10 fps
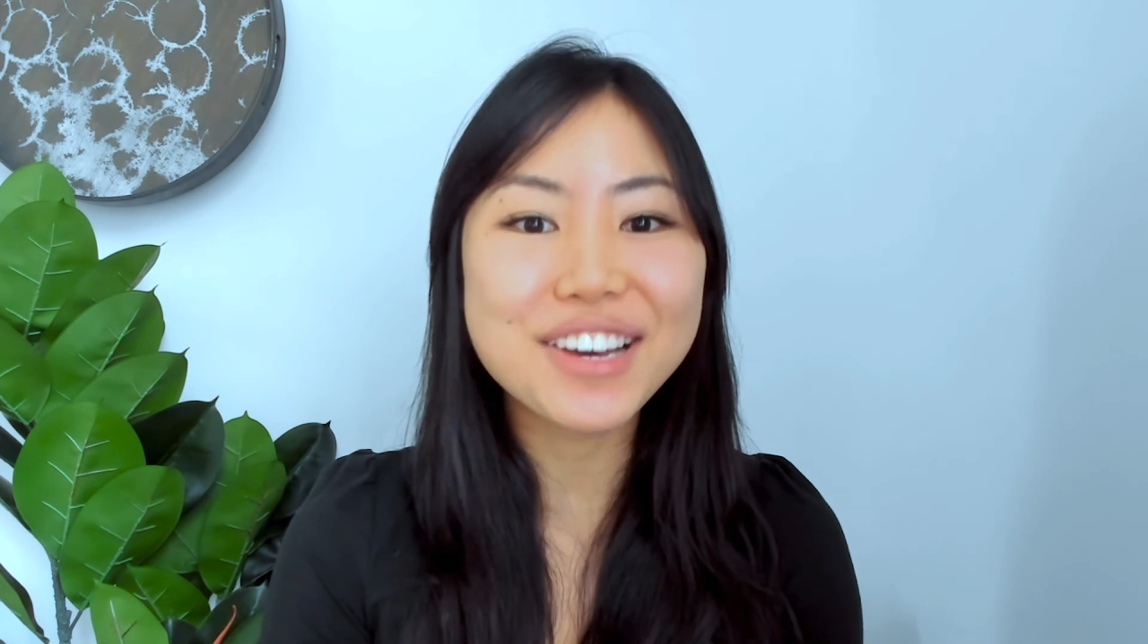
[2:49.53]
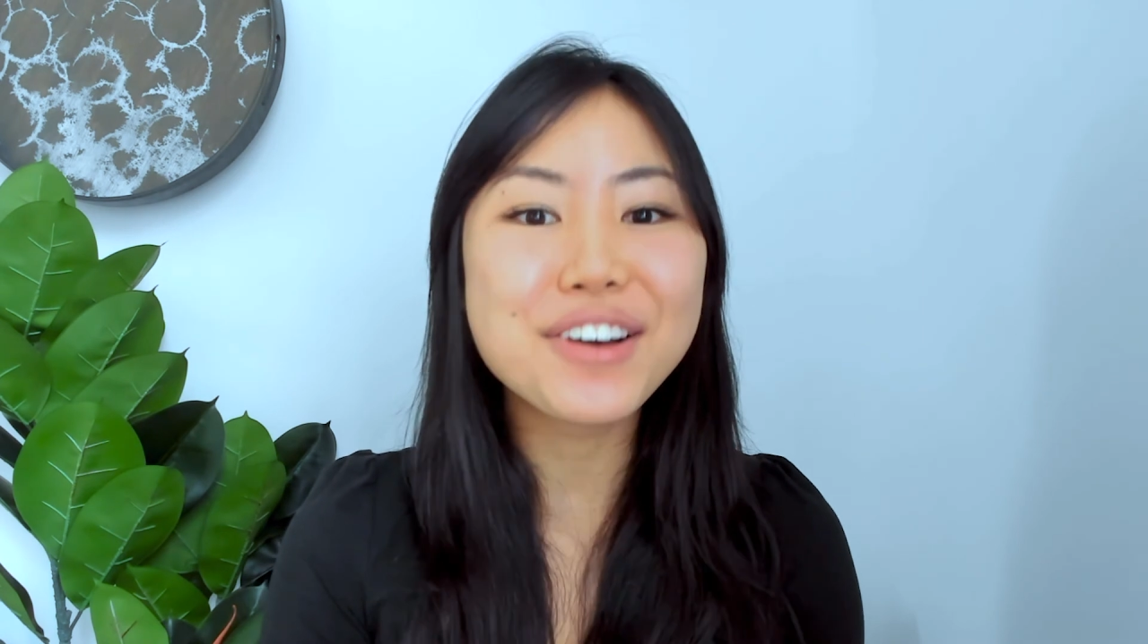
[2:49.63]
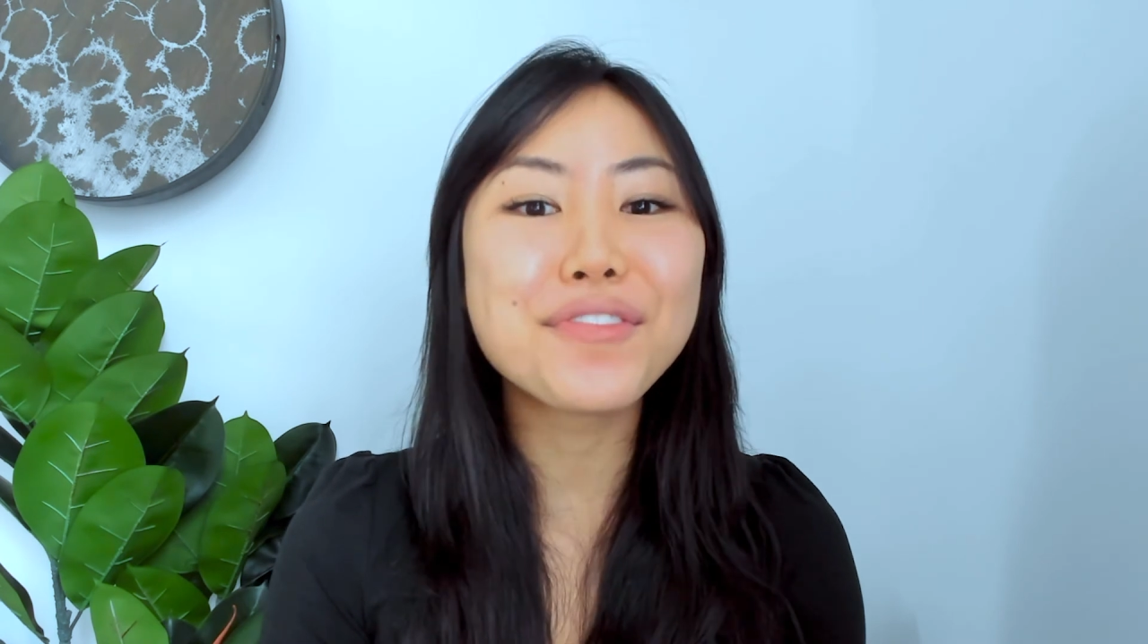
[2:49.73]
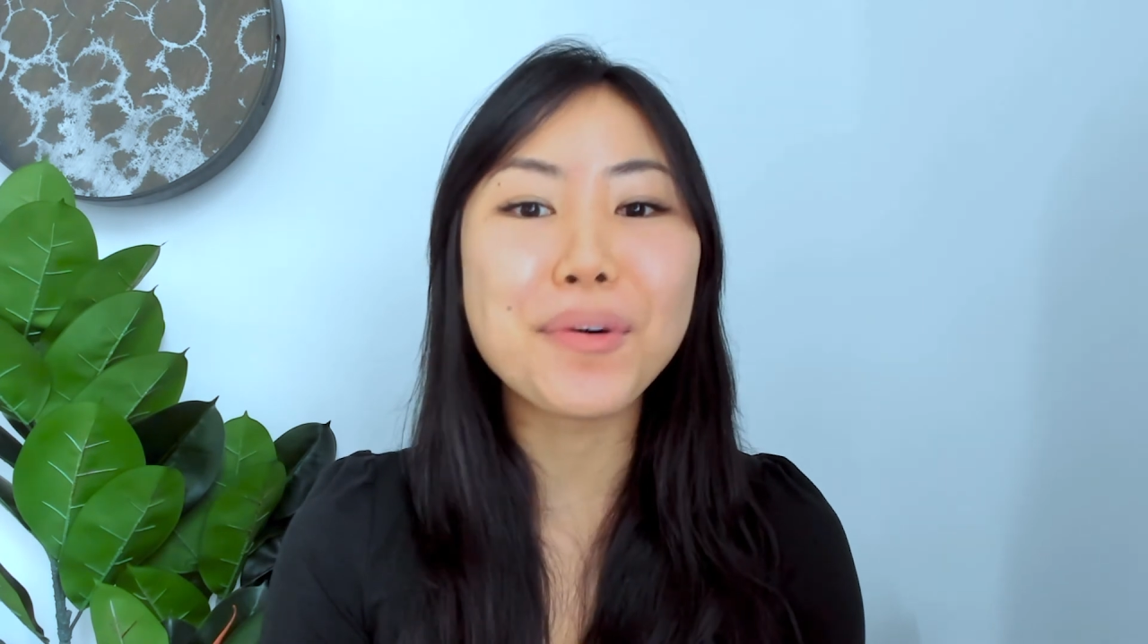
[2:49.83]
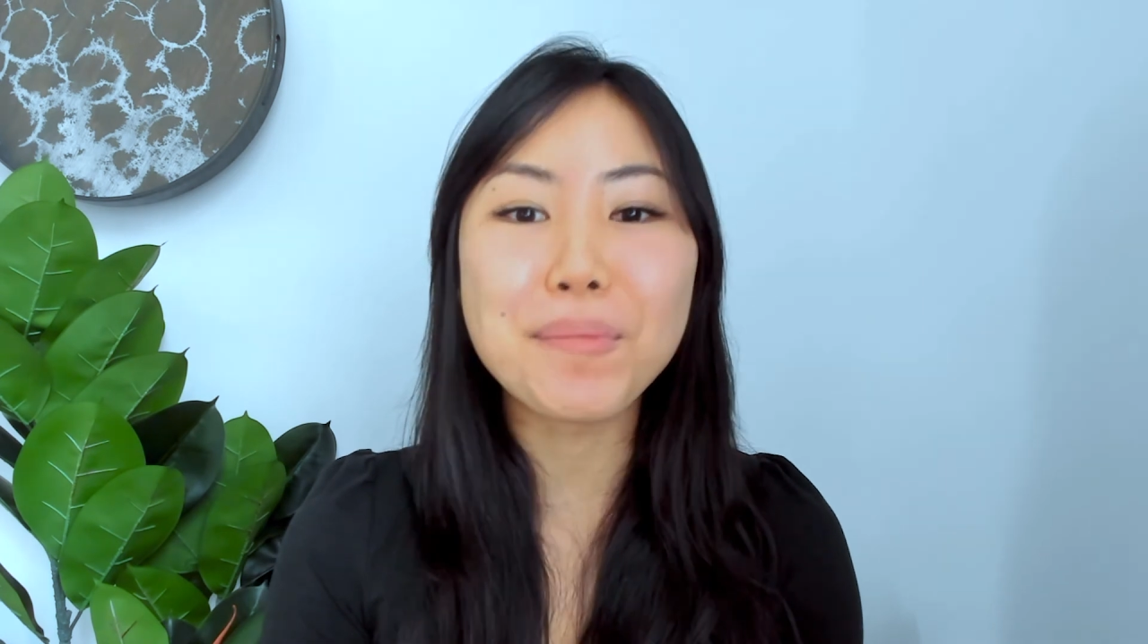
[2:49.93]

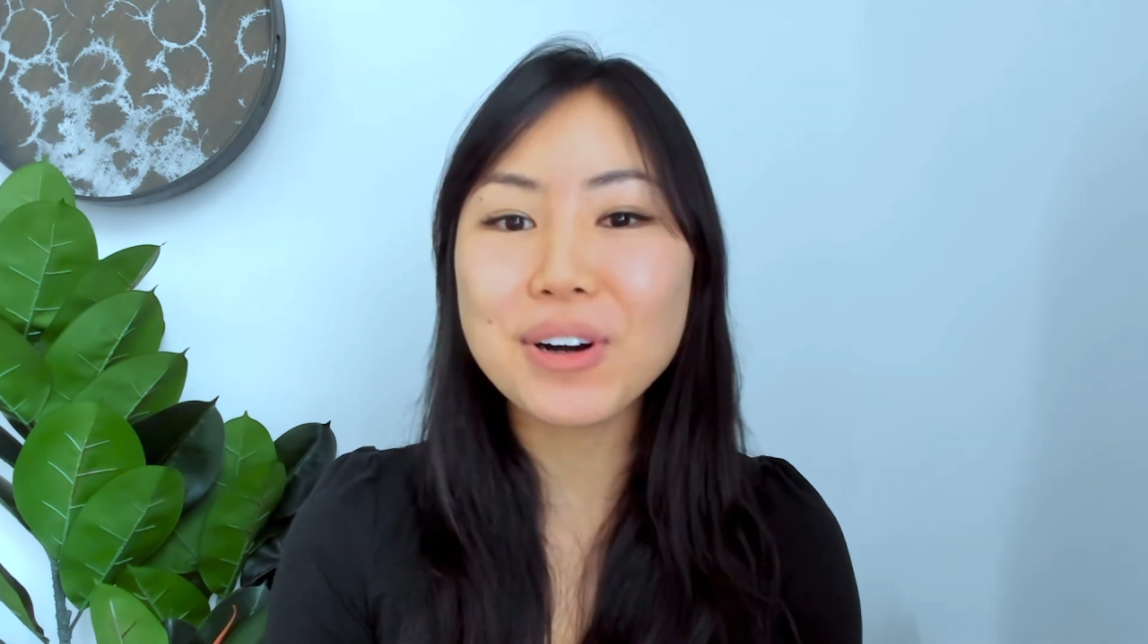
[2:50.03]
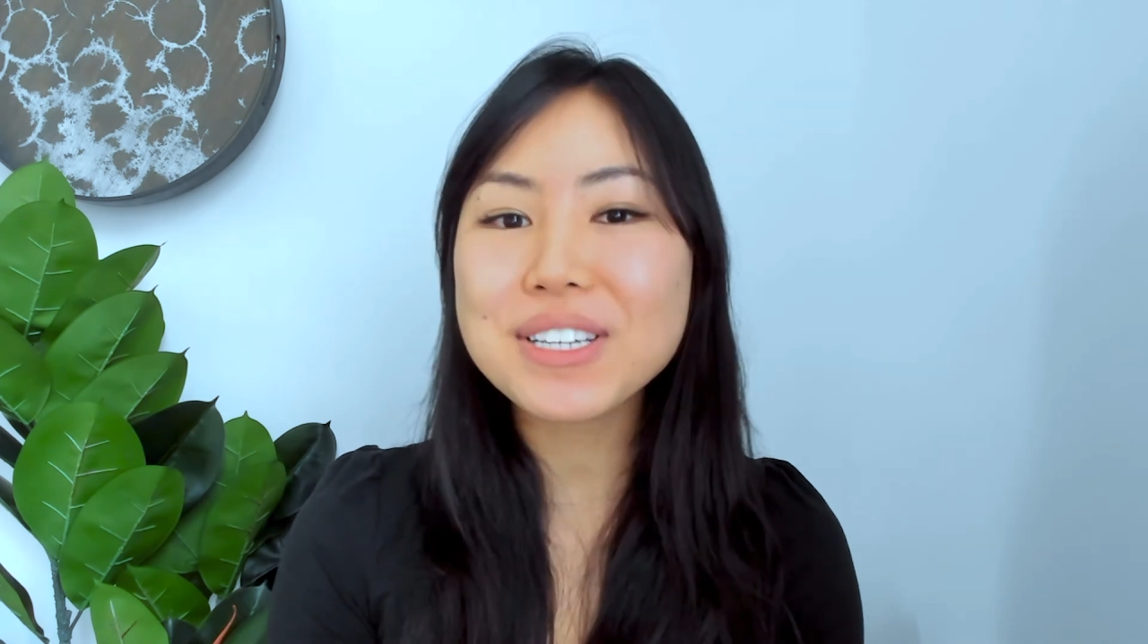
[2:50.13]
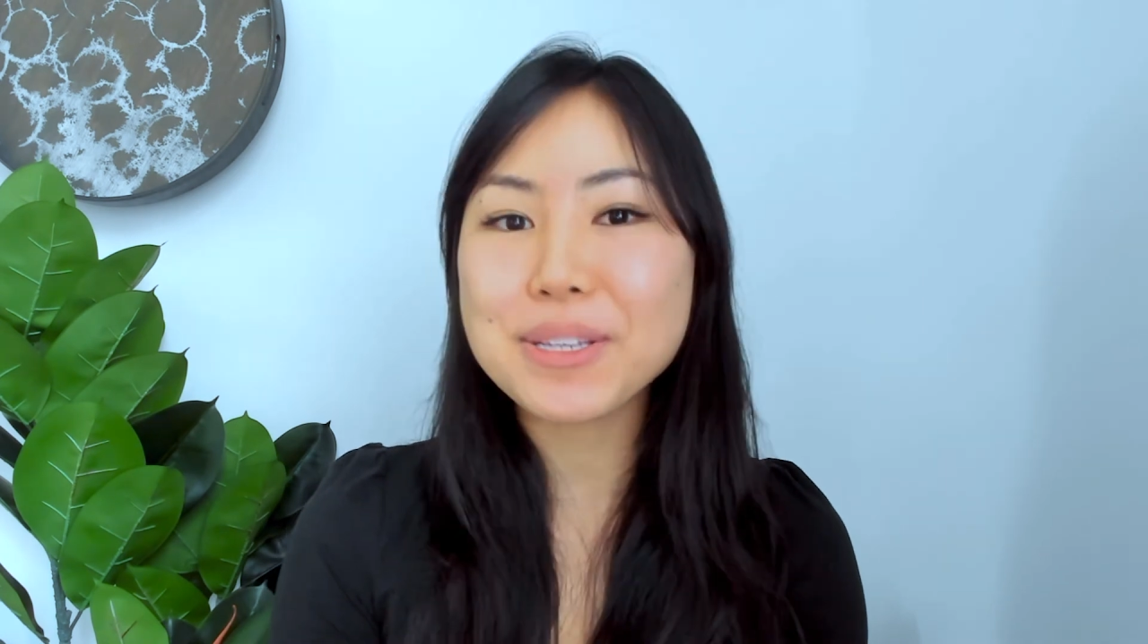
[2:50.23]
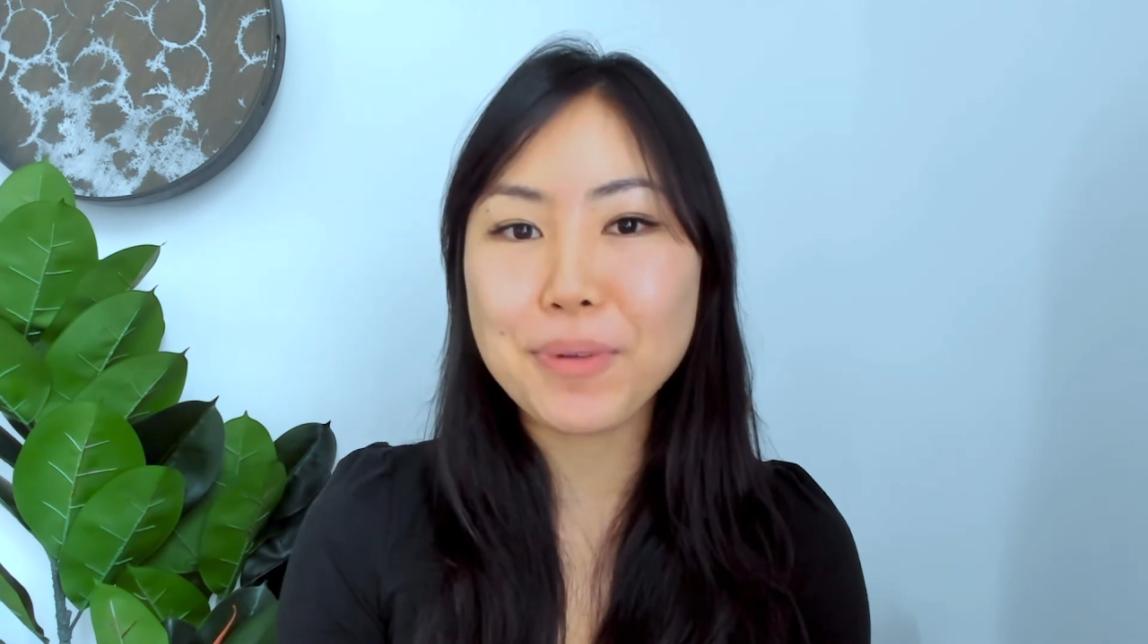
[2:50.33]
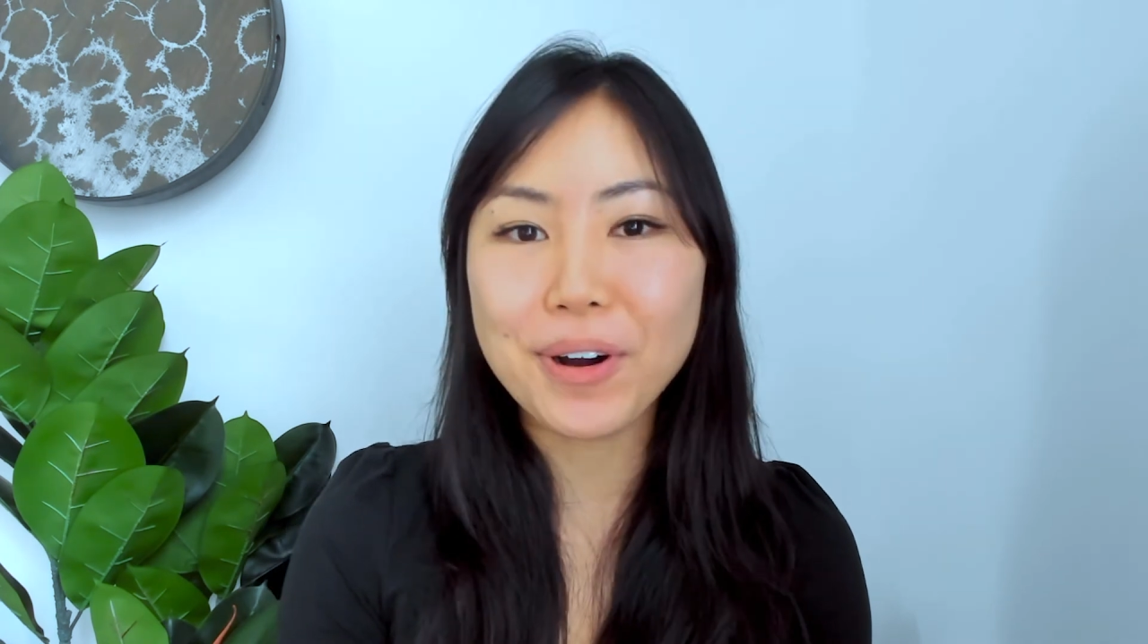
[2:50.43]
For more
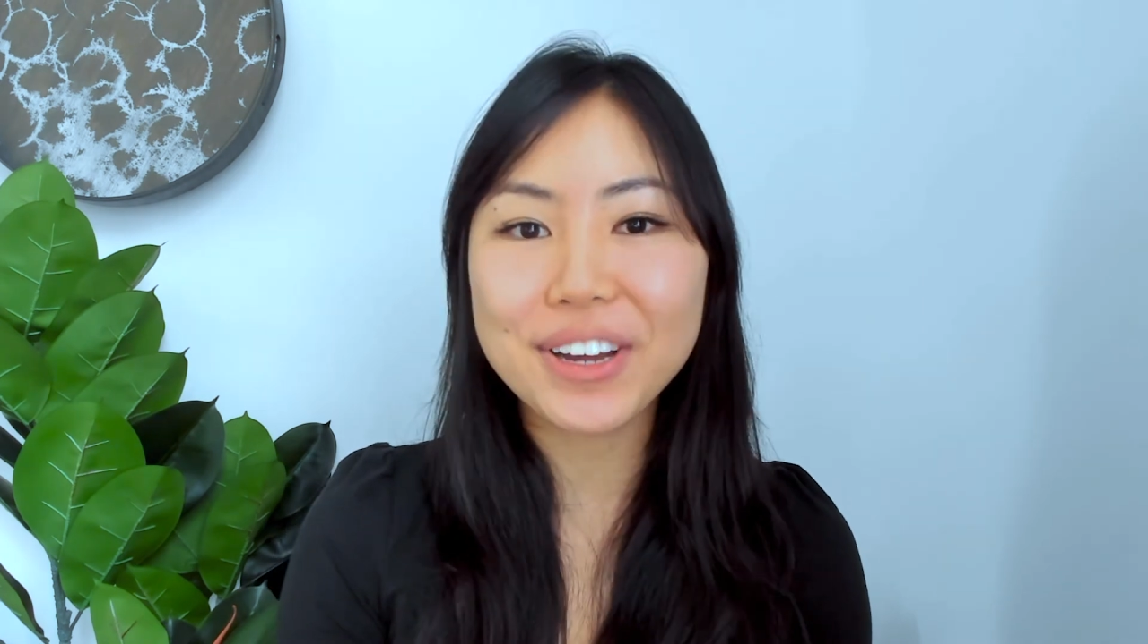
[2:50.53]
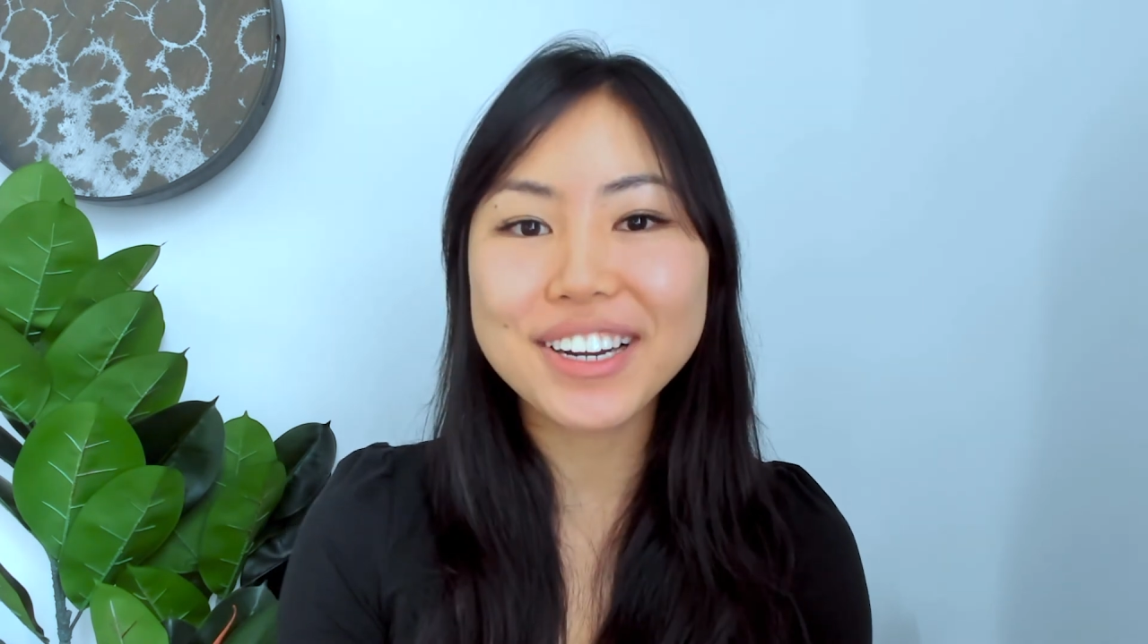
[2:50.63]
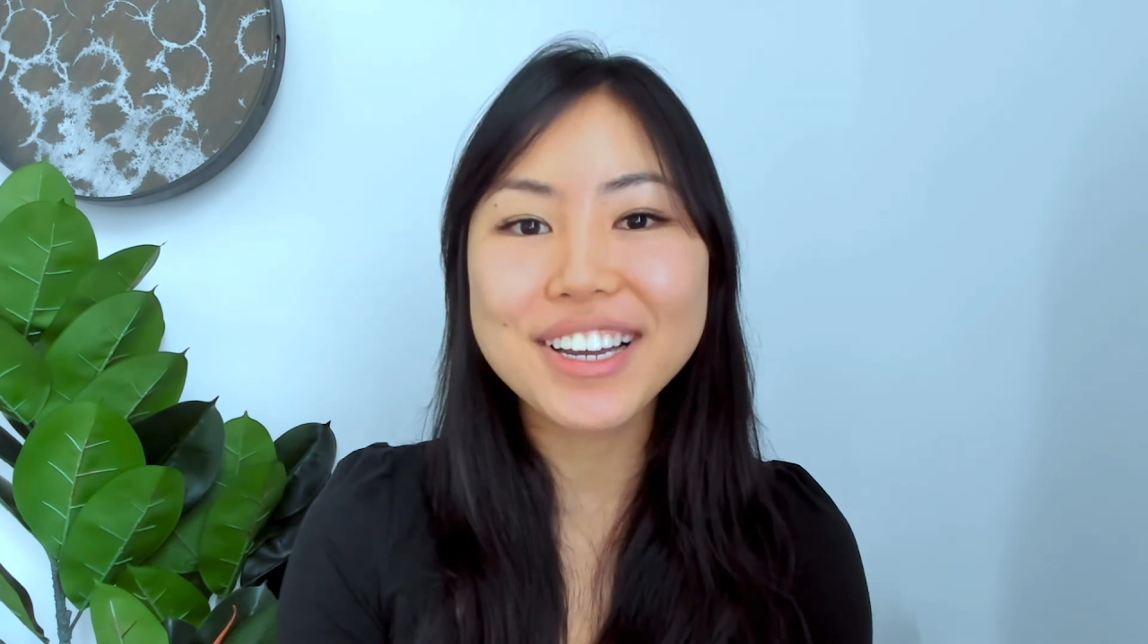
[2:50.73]
support,